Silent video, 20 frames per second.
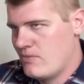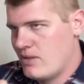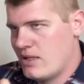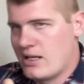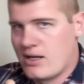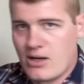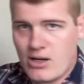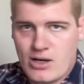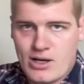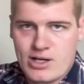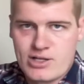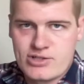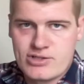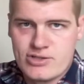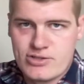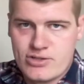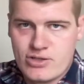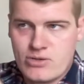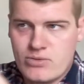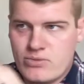at an
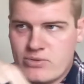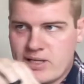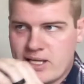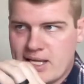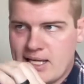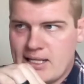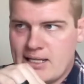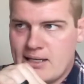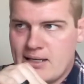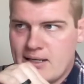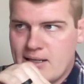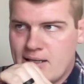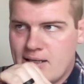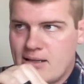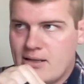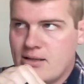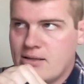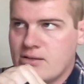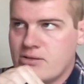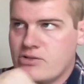auction, don't get
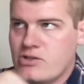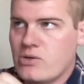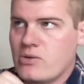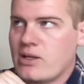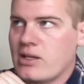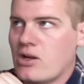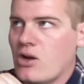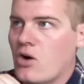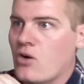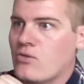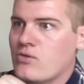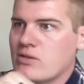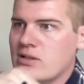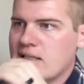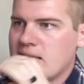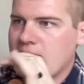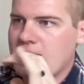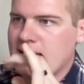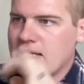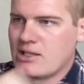
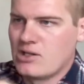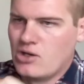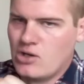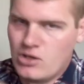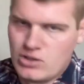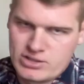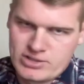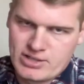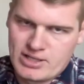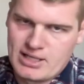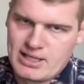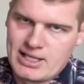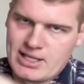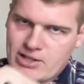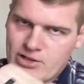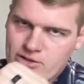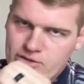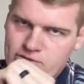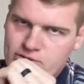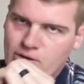overly like hooked on it.
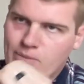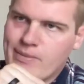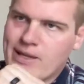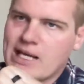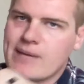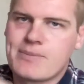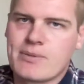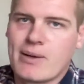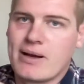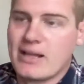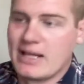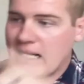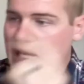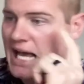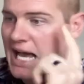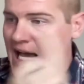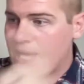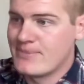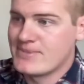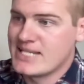Like, don't make up your mind like,
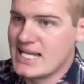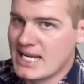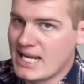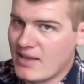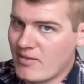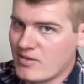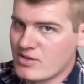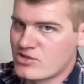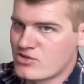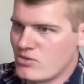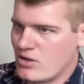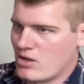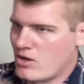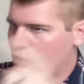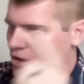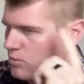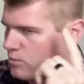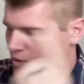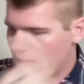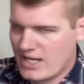I'm taking this truck
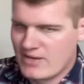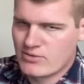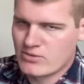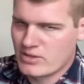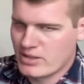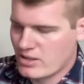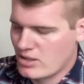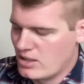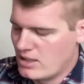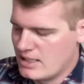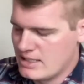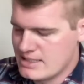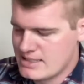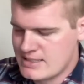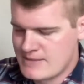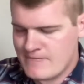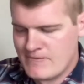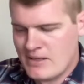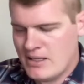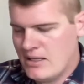home whatever it
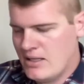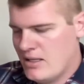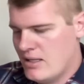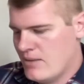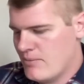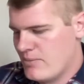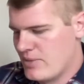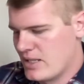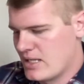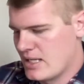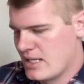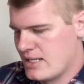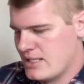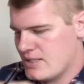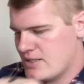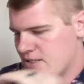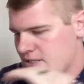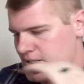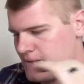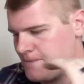costs,
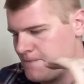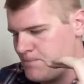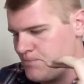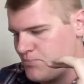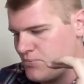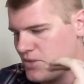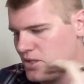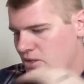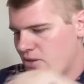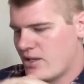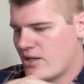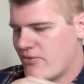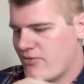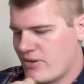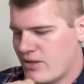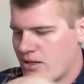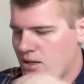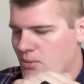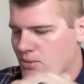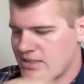because you got to
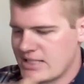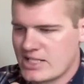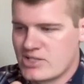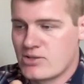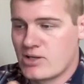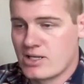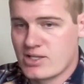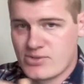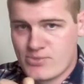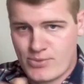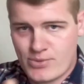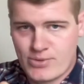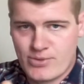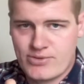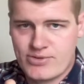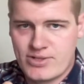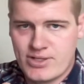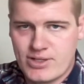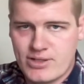figure out what that truck is worth to